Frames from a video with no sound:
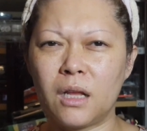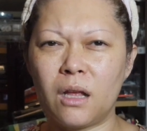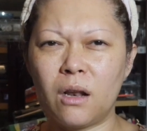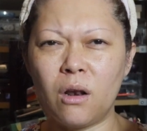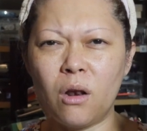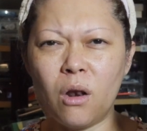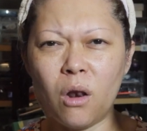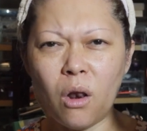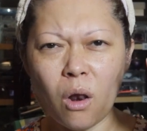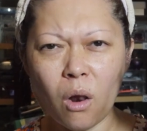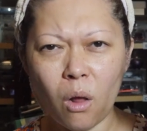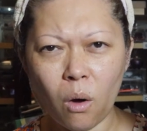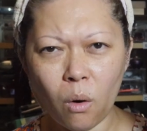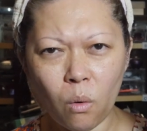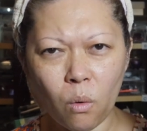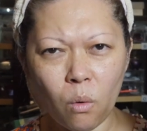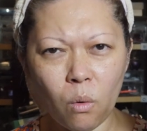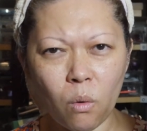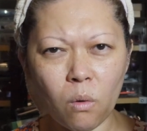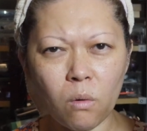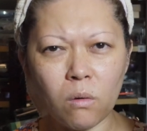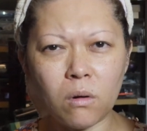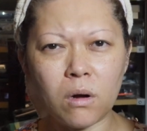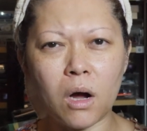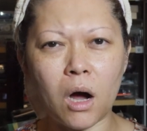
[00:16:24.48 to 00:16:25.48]

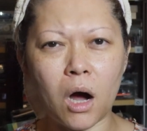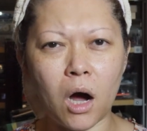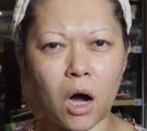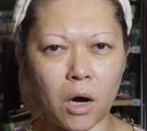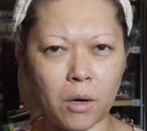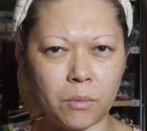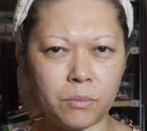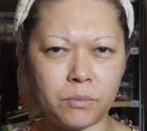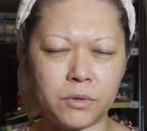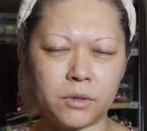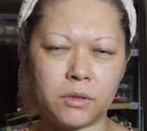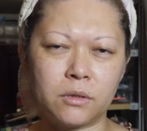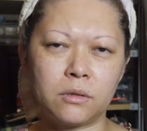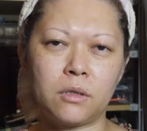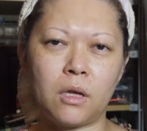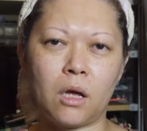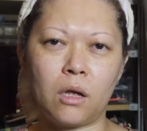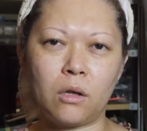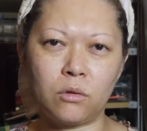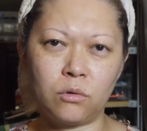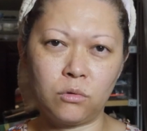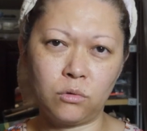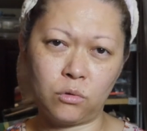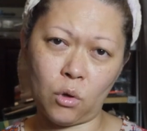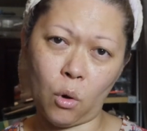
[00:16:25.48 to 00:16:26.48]
low carbs,
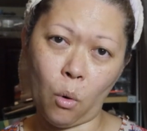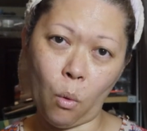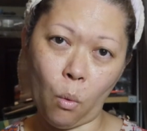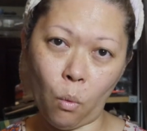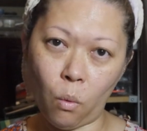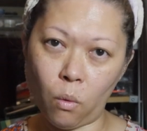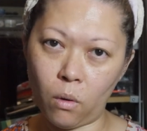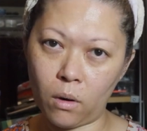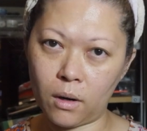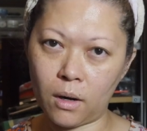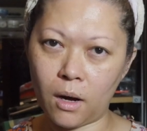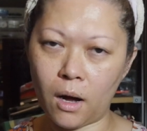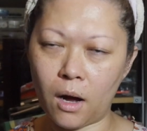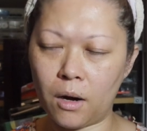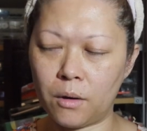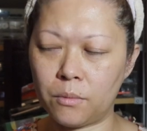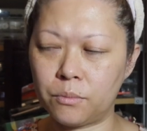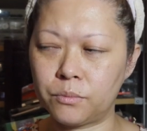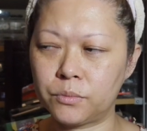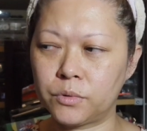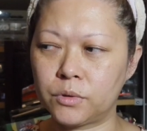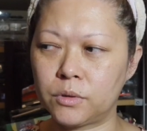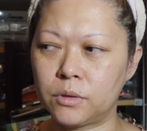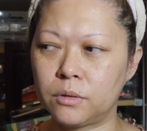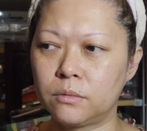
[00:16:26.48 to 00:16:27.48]
not no
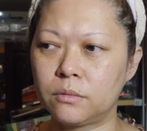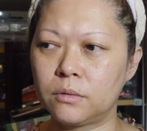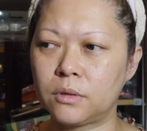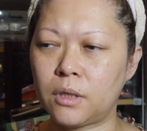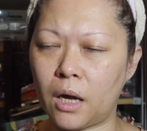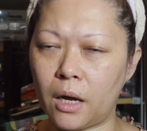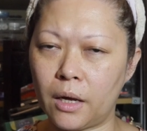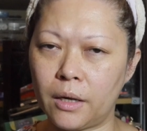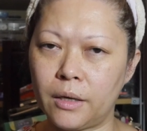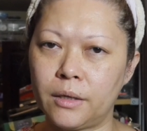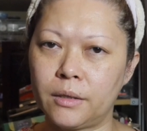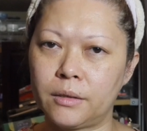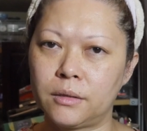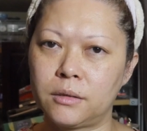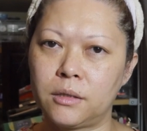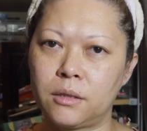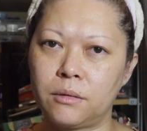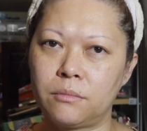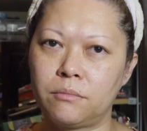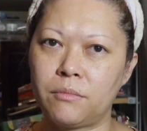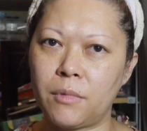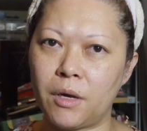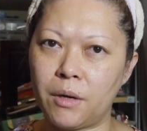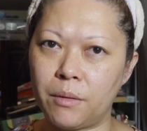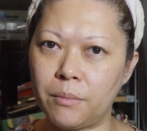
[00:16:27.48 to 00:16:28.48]
carbs diet
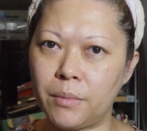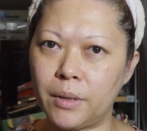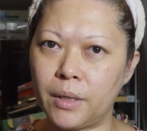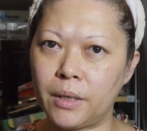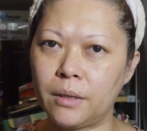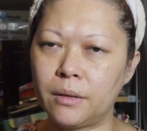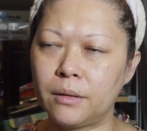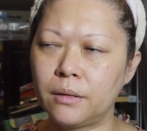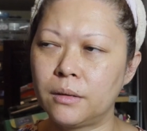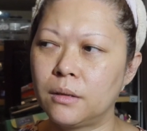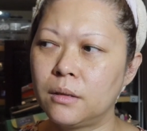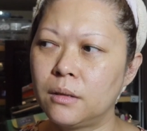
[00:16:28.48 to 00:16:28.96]
maybe,